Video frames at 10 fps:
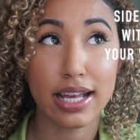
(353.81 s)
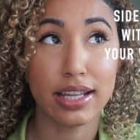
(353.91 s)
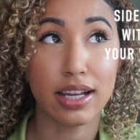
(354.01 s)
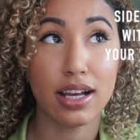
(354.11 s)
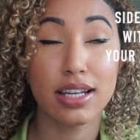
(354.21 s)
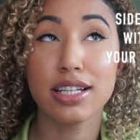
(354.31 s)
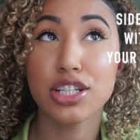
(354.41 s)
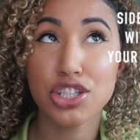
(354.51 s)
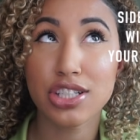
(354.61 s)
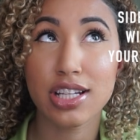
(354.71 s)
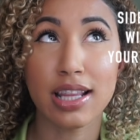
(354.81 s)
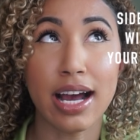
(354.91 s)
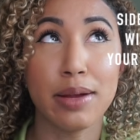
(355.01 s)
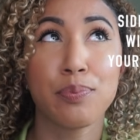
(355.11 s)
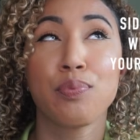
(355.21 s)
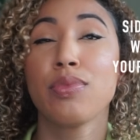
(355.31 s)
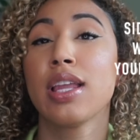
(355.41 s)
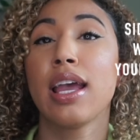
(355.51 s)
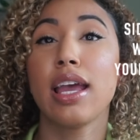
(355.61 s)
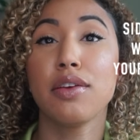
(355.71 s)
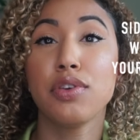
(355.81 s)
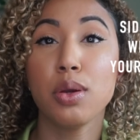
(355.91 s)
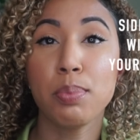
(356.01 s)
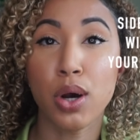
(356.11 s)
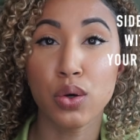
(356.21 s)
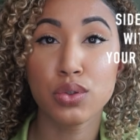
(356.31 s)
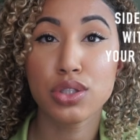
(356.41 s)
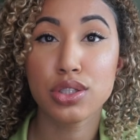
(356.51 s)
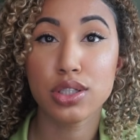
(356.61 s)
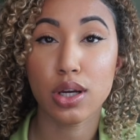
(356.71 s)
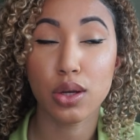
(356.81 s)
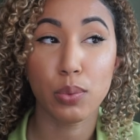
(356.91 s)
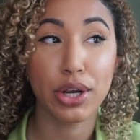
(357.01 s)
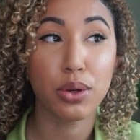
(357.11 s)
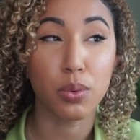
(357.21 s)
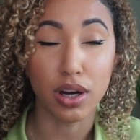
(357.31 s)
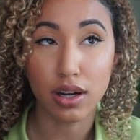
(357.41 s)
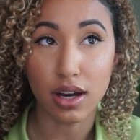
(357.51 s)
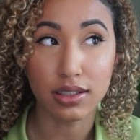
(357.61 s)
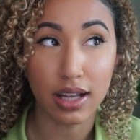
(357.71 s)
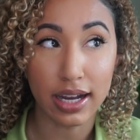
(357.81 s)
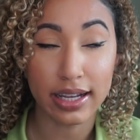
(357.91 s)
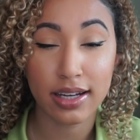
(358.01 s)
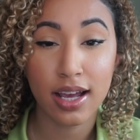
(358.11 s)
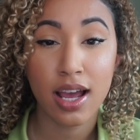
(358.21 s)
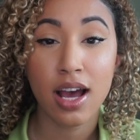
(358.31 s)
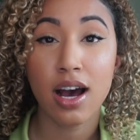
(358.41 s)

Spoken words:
And in addition to that, if you post where you work online,